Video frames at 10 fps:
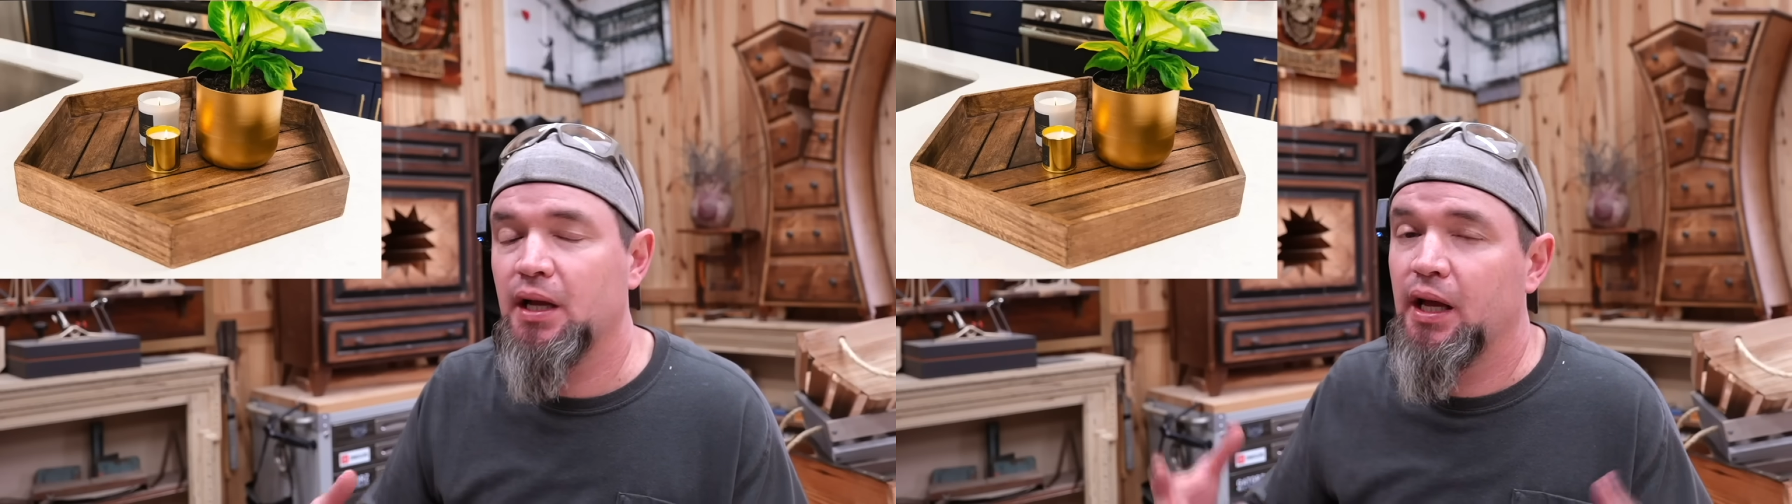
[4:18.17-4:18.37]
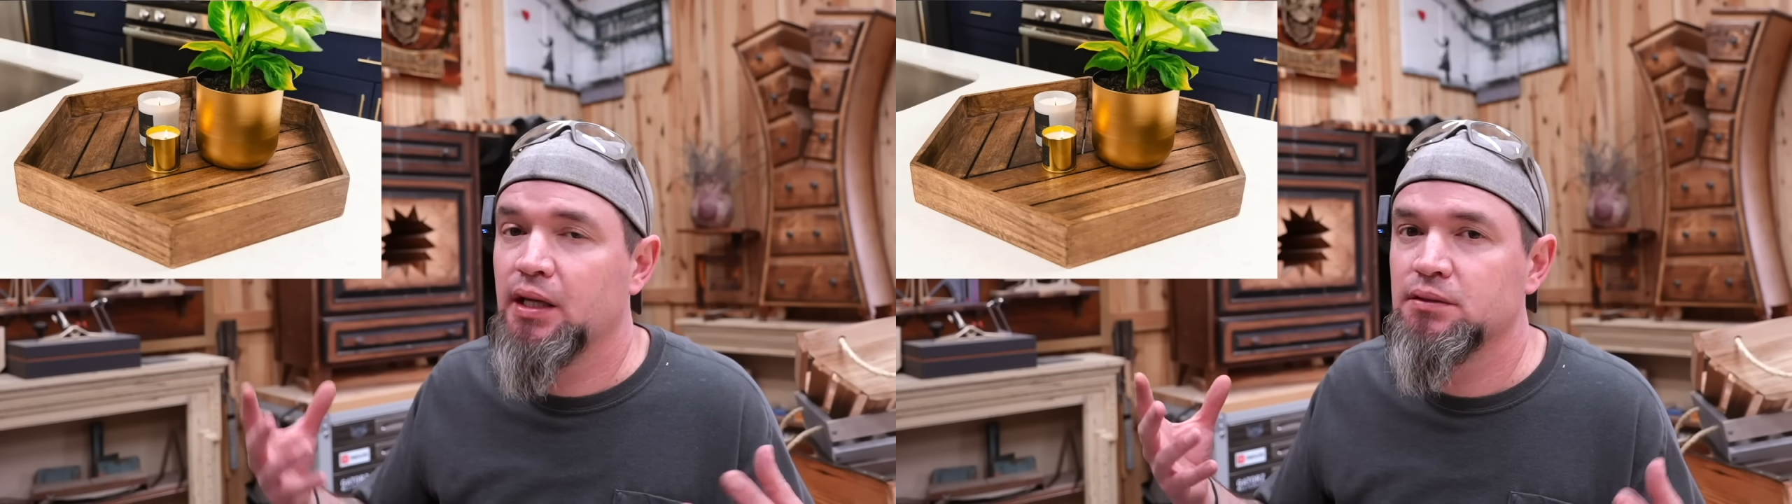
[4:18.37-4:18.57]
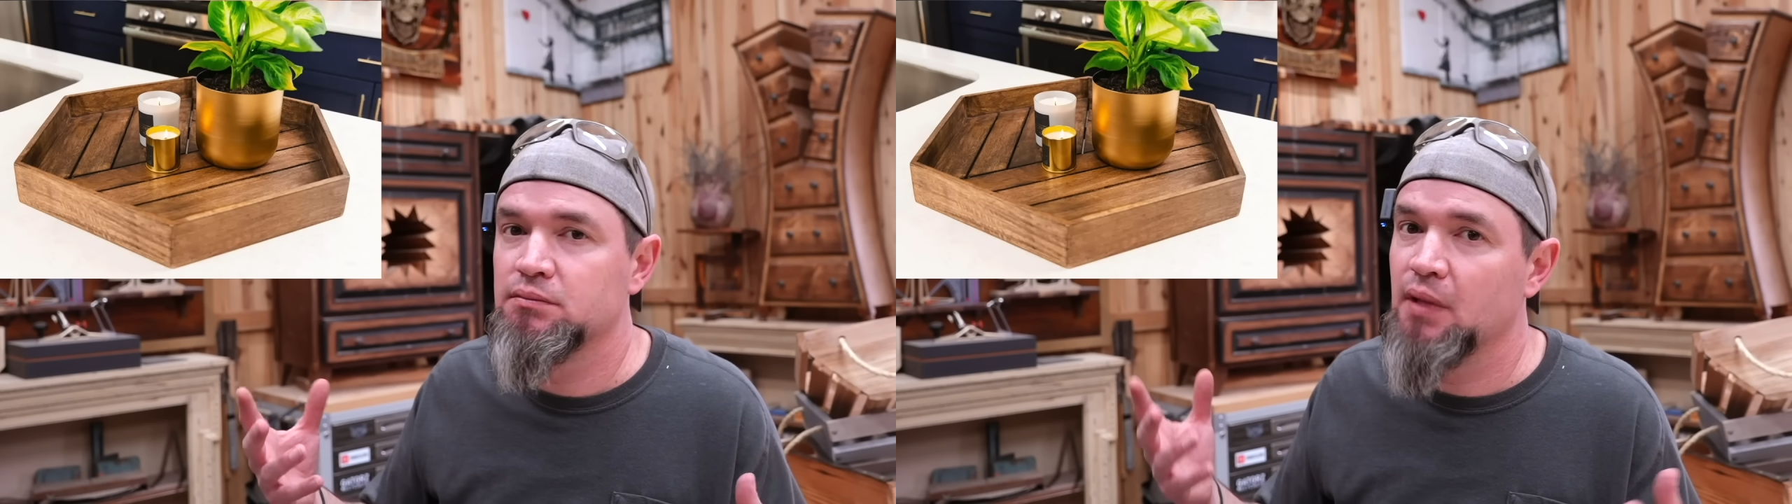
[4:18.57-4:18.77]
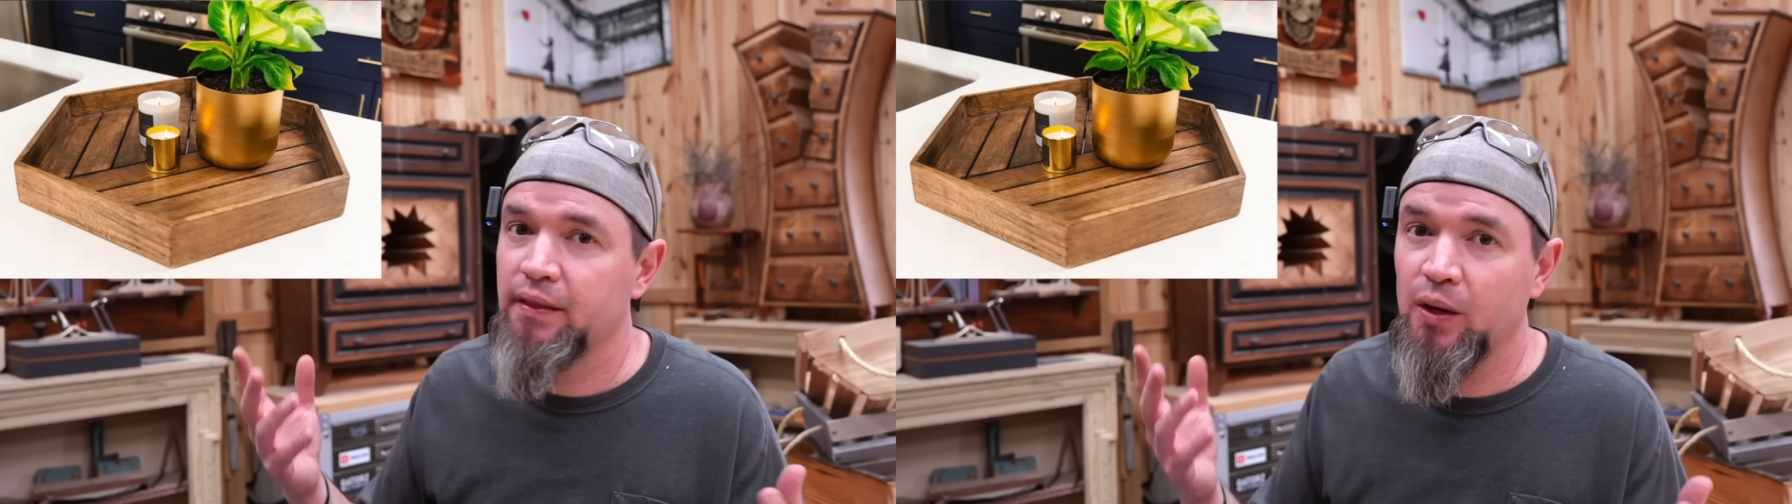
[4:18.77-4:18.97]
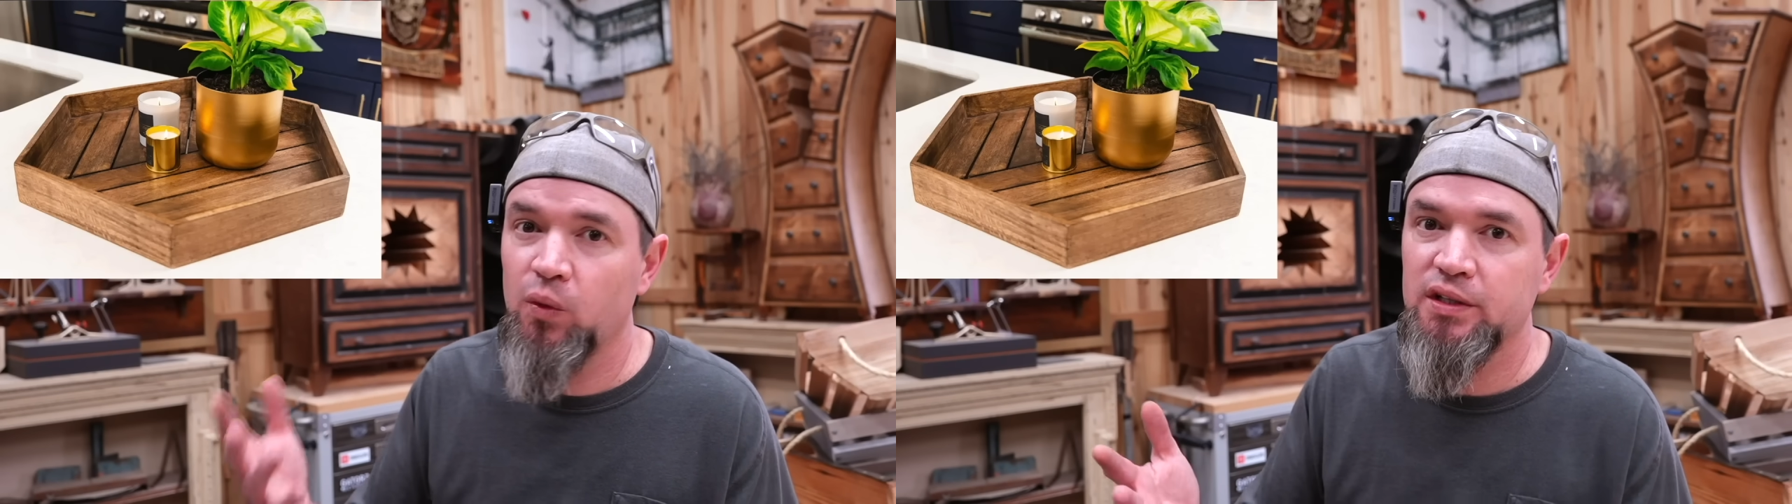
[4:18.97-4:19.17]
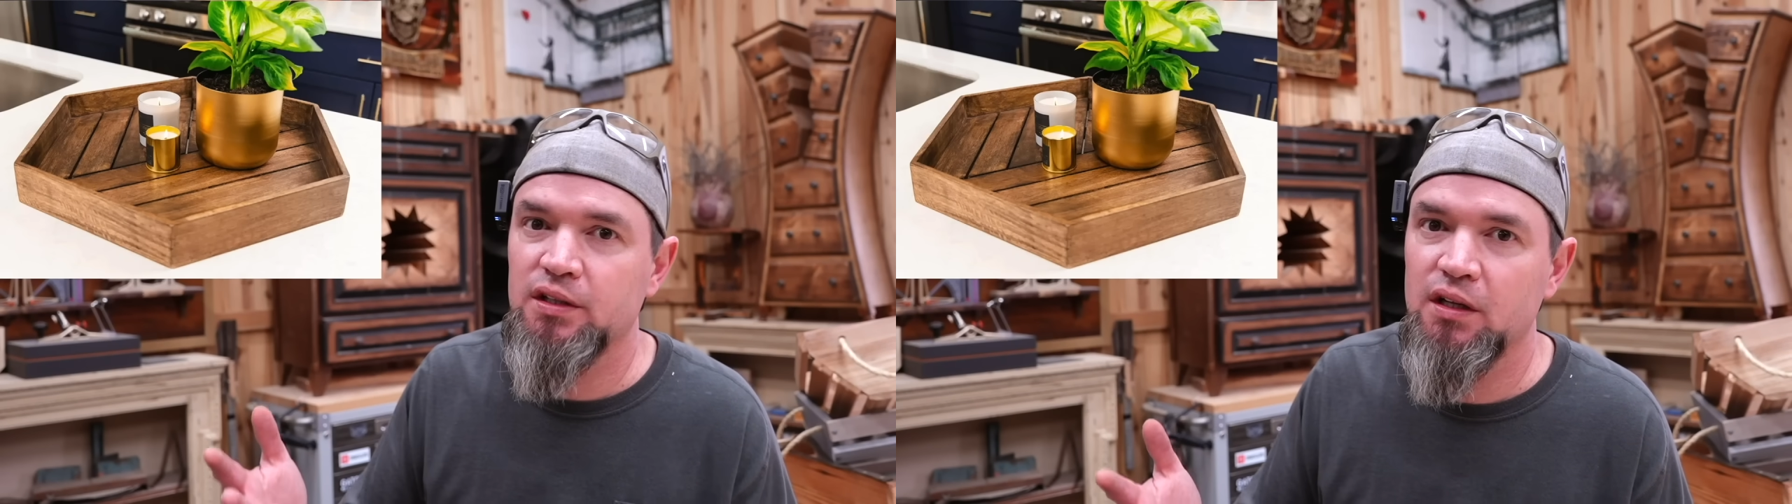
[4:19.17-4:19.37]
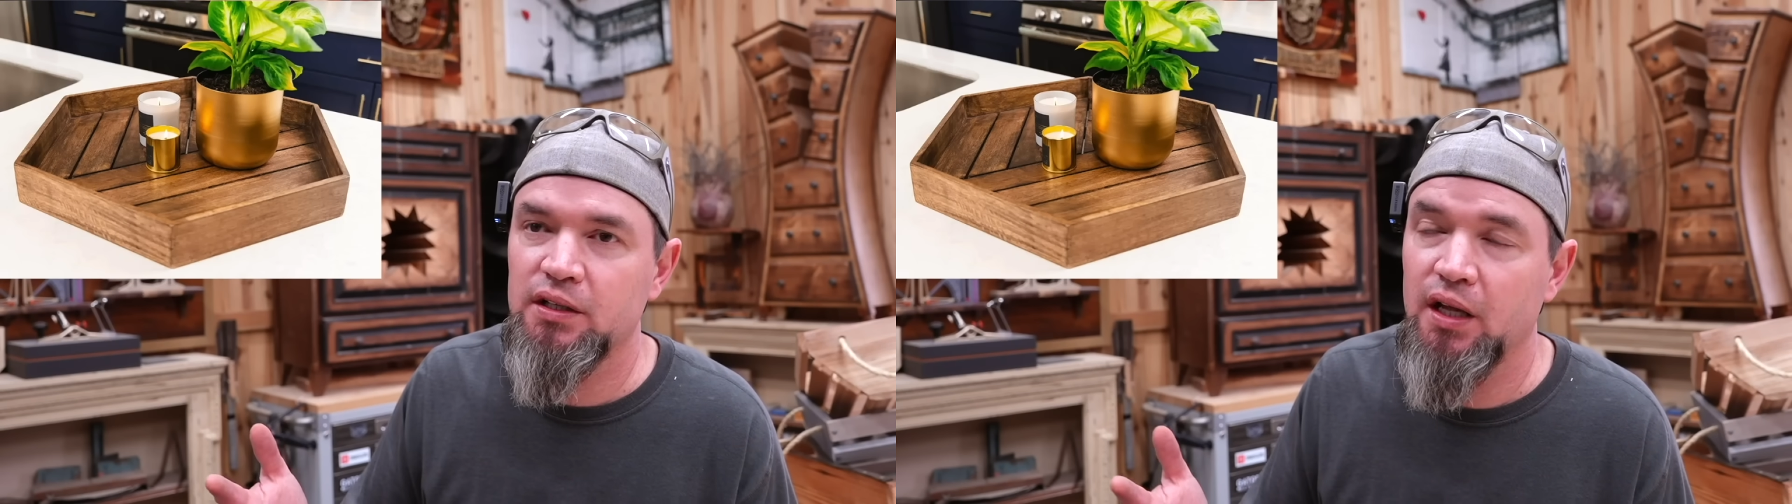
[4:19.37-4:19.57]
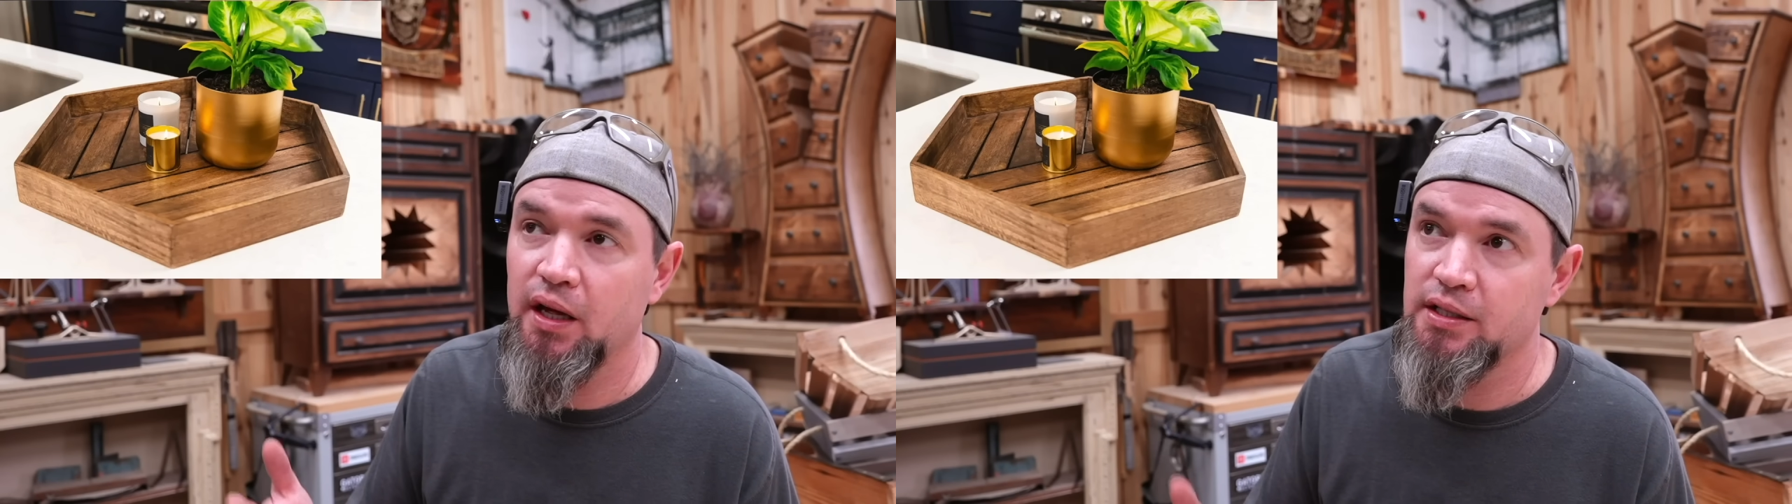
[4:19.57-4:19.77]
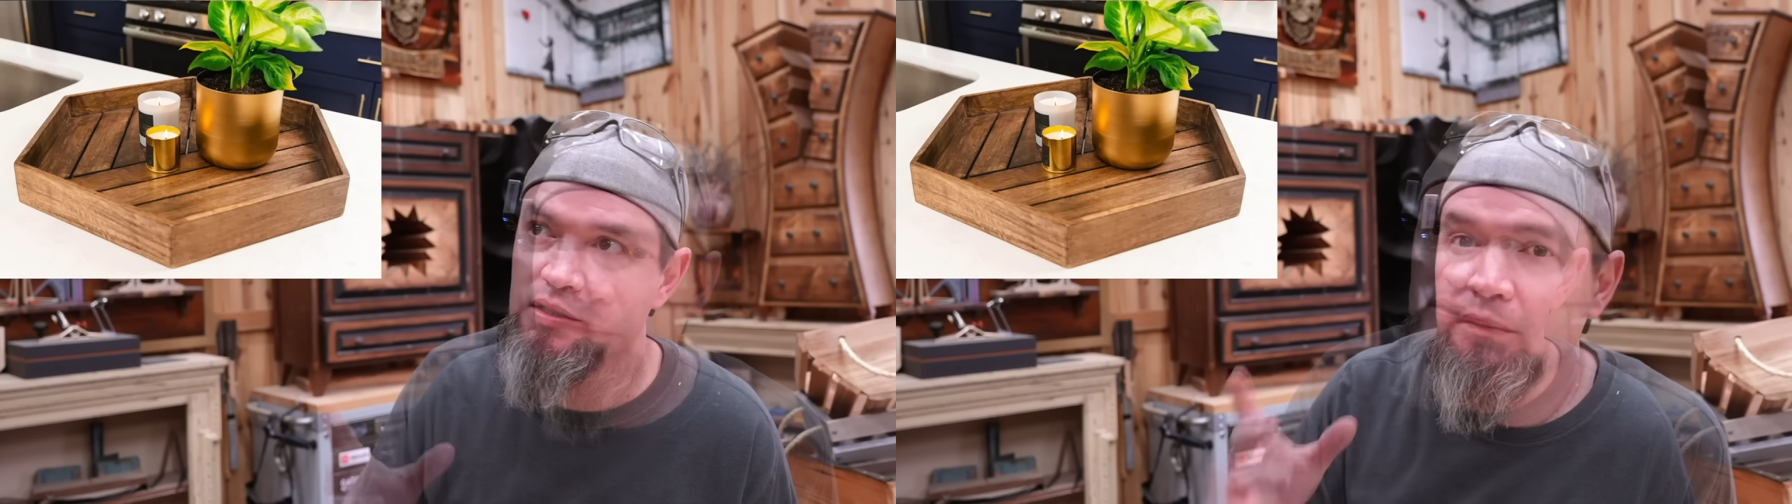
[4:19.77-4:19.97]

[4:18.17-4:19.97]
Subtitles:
and they want it to look nice.